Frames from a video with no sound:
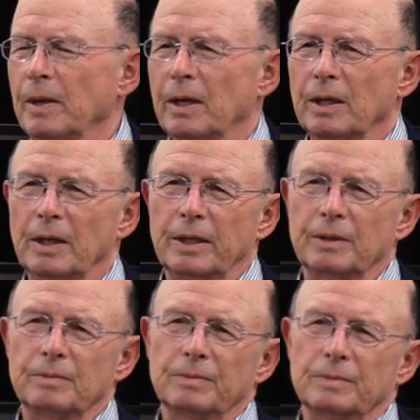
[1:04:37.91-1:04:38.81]
about it,
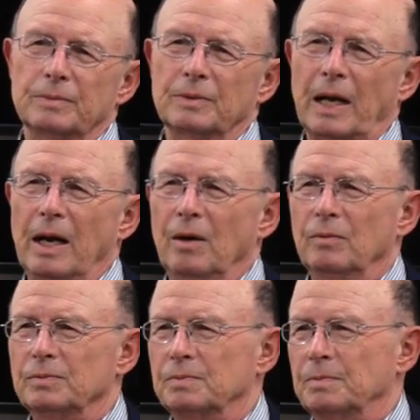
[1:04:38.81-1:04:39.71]
like
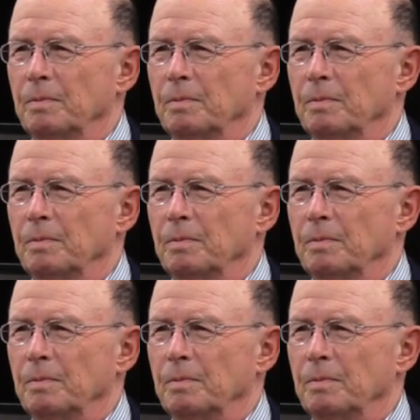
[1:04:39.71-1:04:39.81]
how